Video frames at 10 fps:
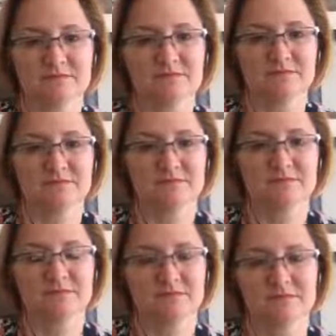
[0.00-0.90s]

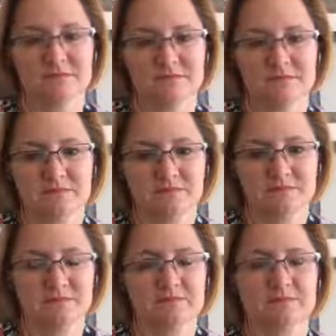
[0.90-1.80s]

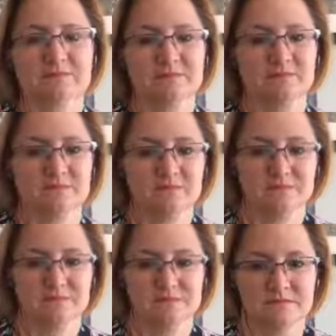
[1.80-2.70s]

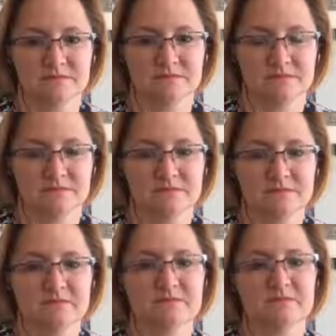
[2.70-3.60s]

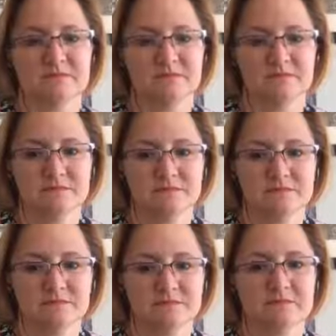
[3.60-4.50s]

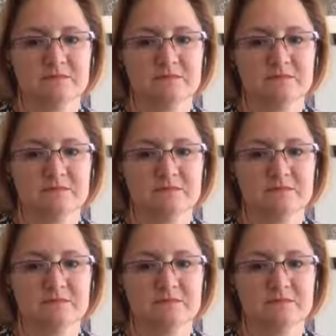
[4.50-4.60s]
No words are spoken by the person on screen.